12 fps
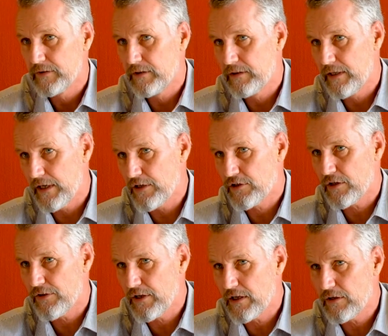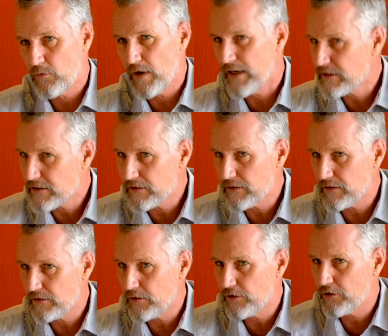There is, I think, in Wellington
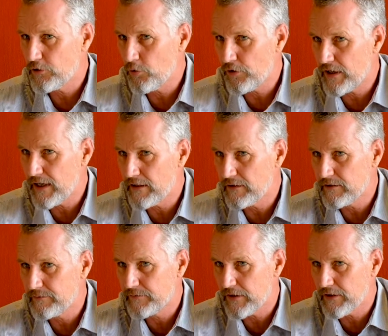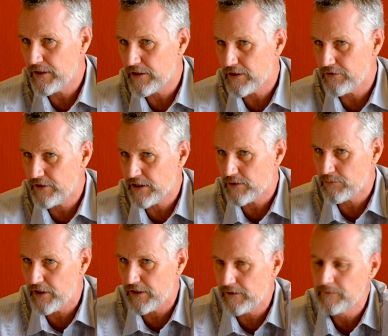on the Northern Island. I think there's some
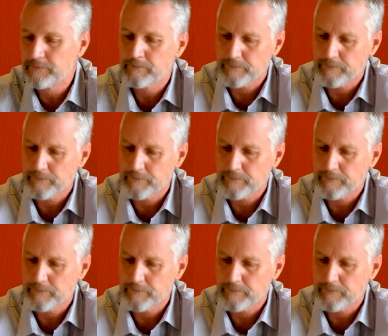rail.